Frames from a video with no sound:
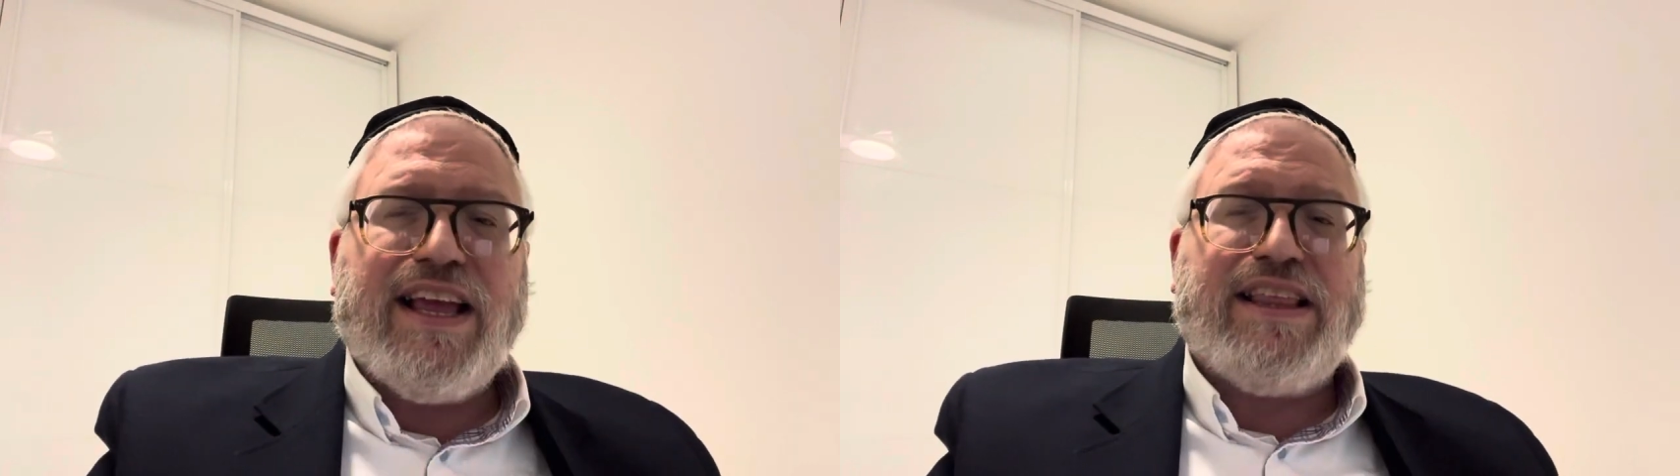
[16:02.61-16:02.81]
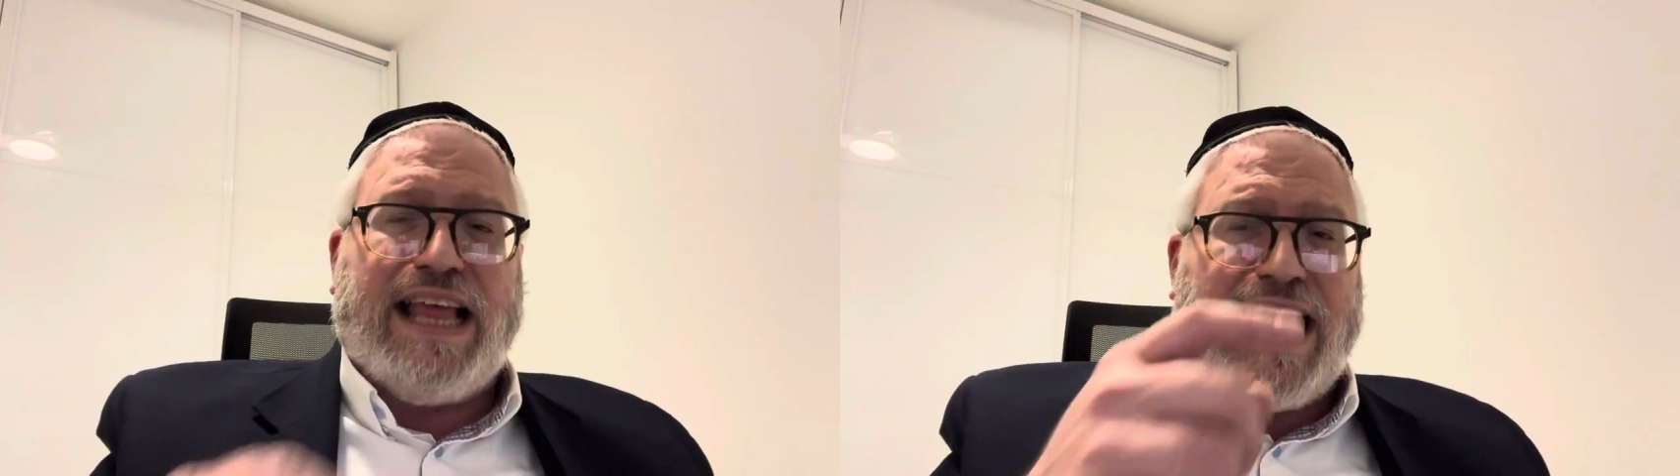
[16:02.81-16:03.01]

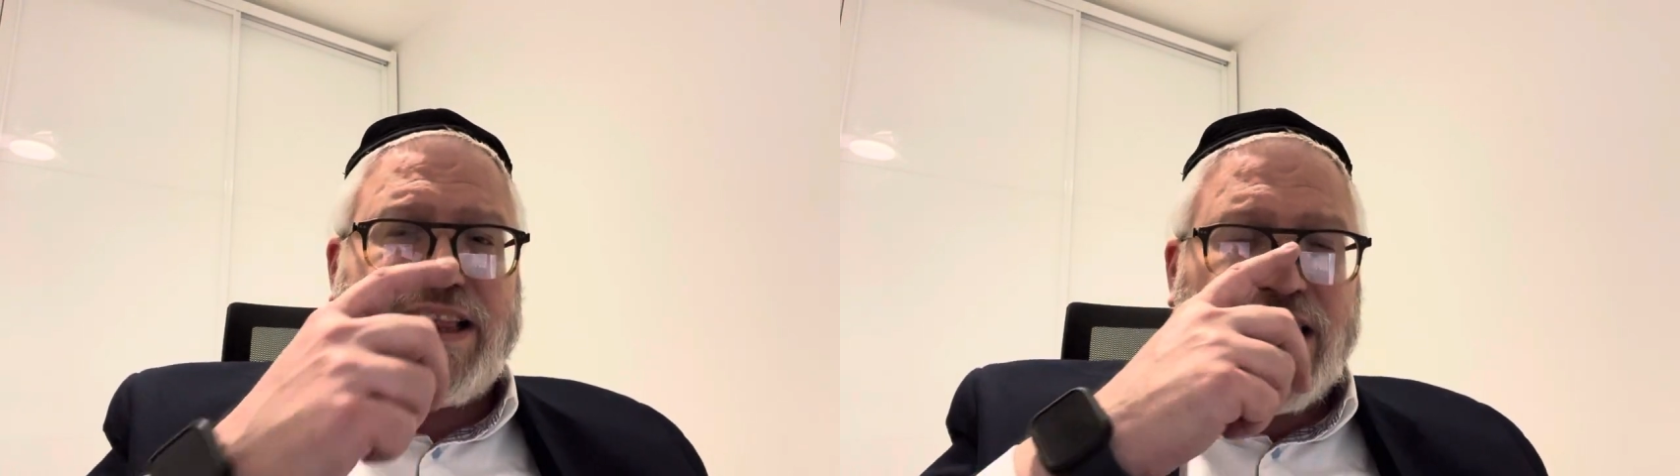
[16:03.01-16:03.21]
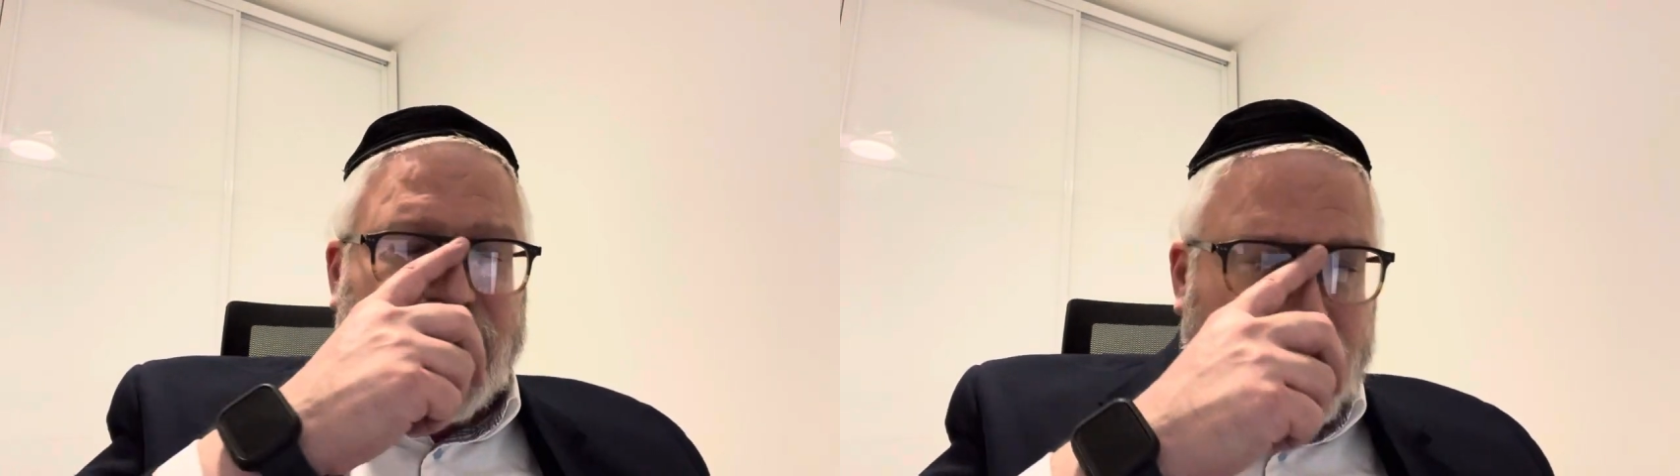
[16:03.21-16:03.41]

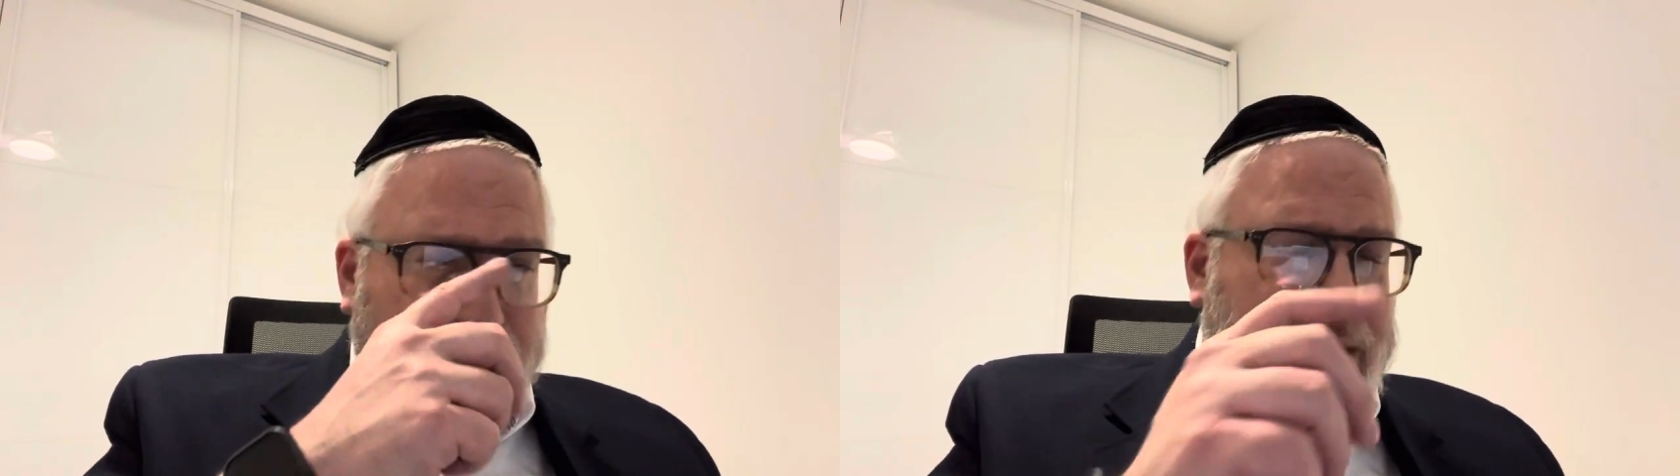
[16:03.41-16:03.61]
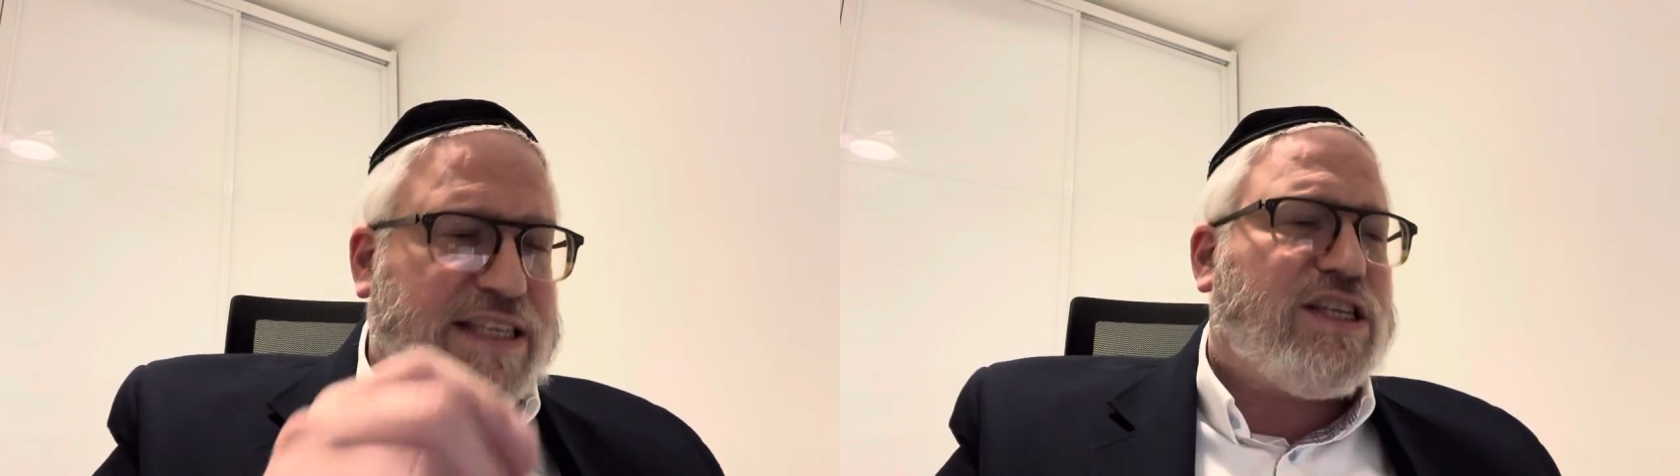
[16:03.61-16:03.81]
not you'll
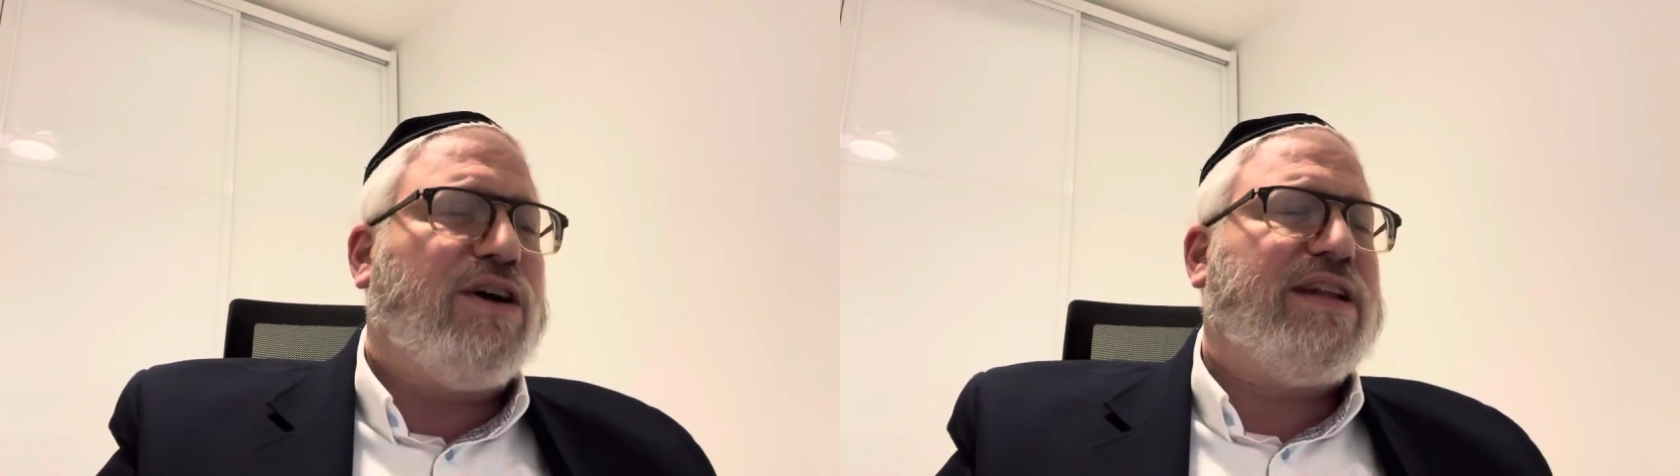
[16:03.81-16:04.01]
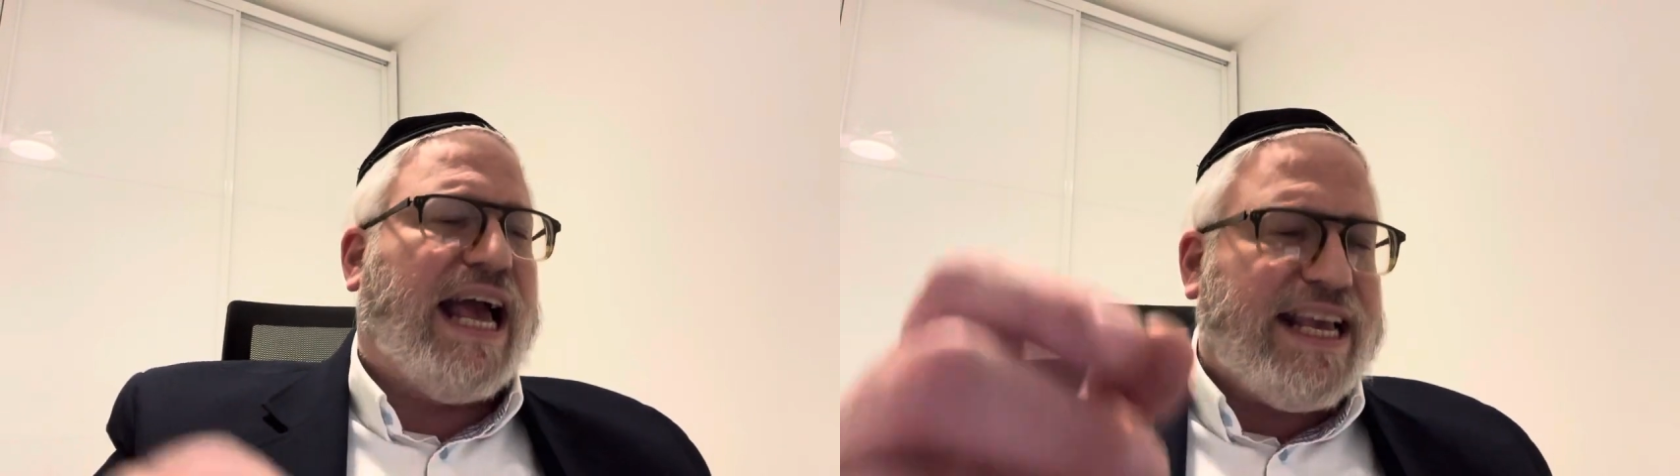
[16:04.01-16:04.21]
be
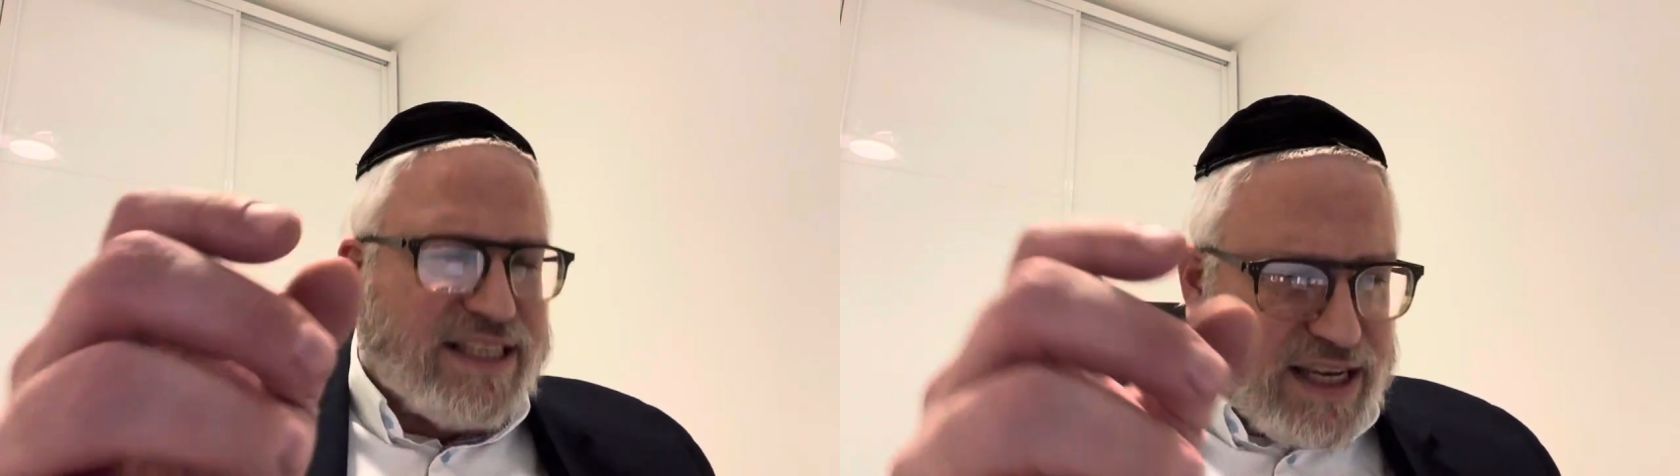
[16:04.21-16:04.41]
so nice